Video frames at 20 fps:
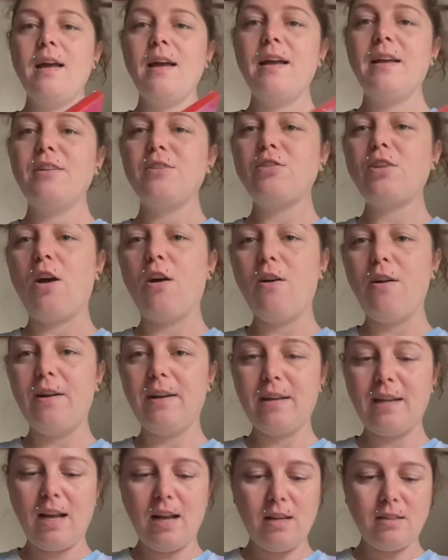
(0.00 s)
Sorry
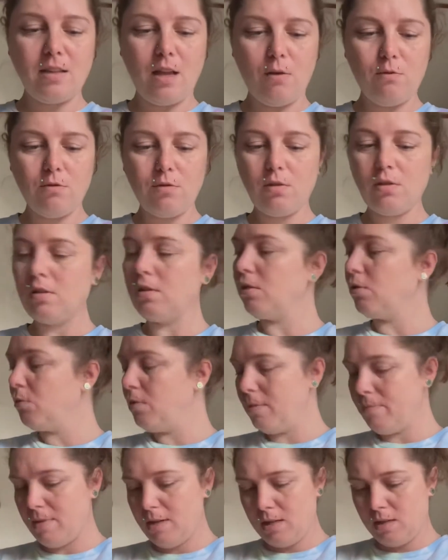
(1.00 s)
guys, I was
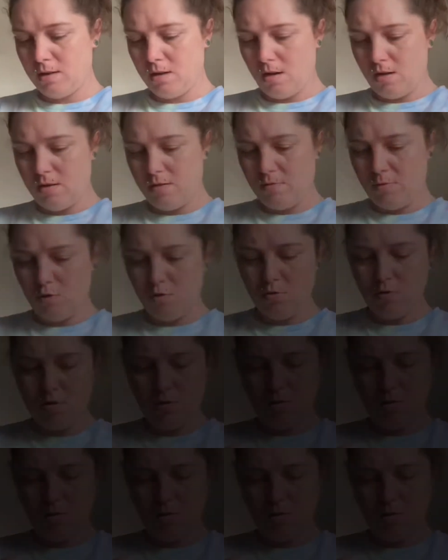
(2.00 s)
quit making all them noises.